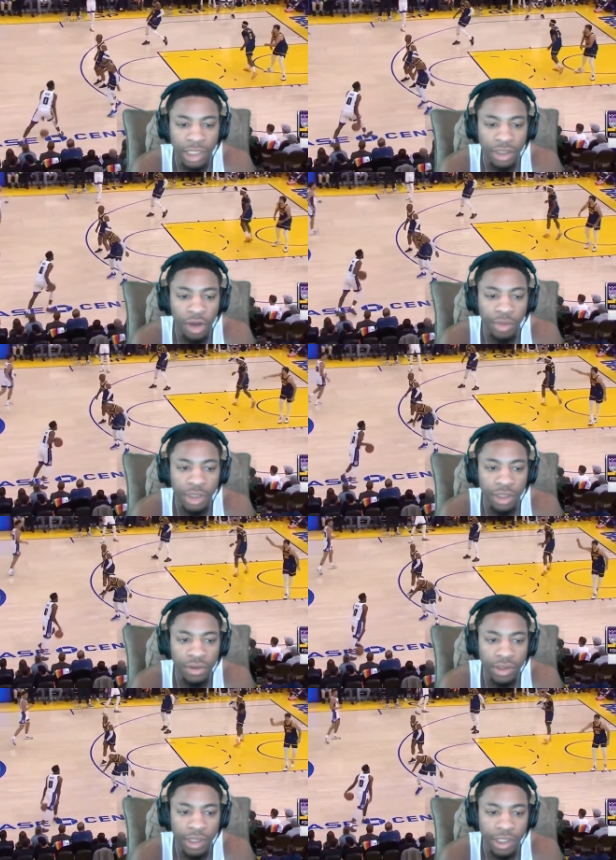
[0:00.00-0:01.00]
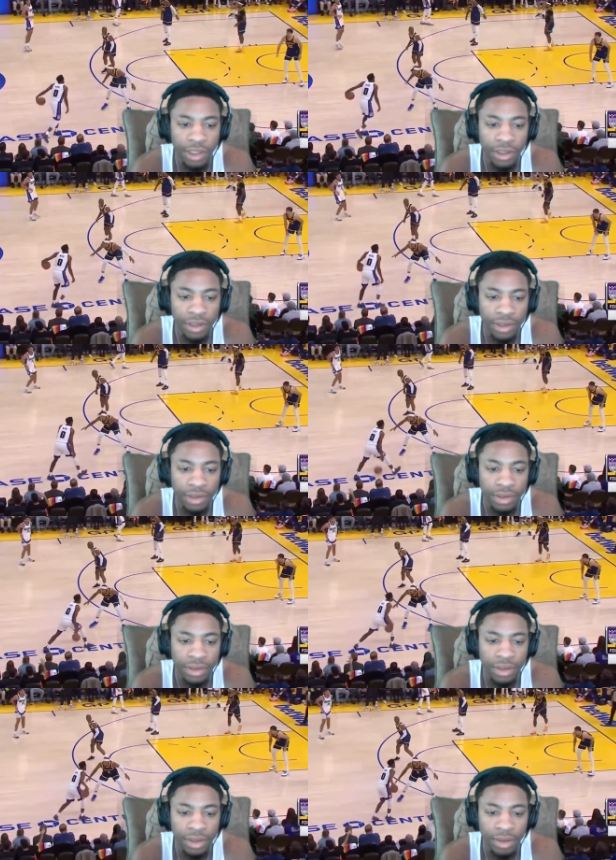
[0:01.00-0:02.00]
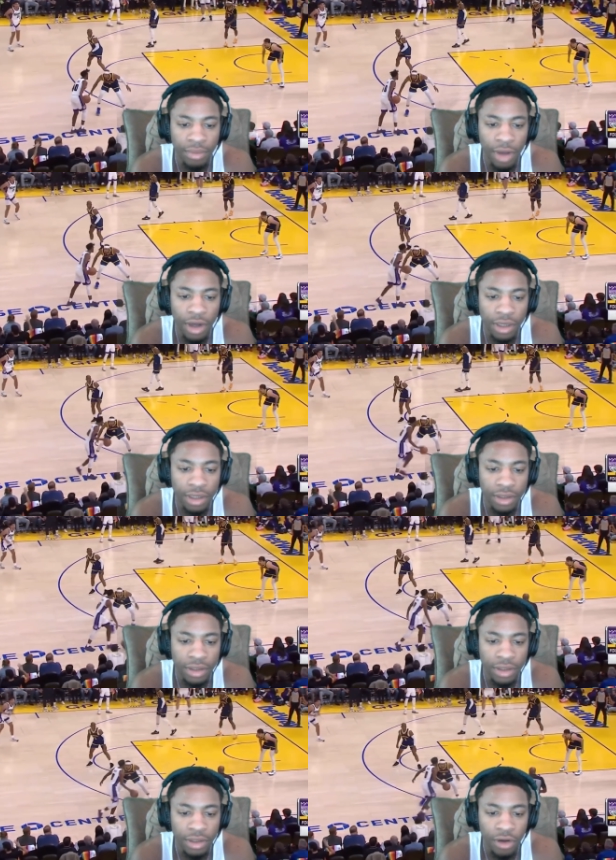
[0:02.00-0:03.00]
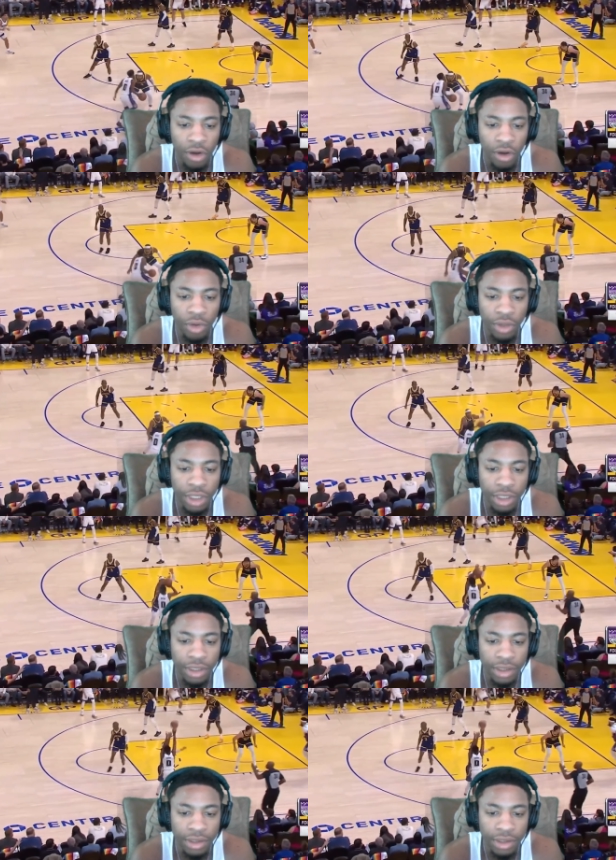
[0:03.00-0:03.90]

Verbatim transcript: Kobe Jones right there. Monk on Moody.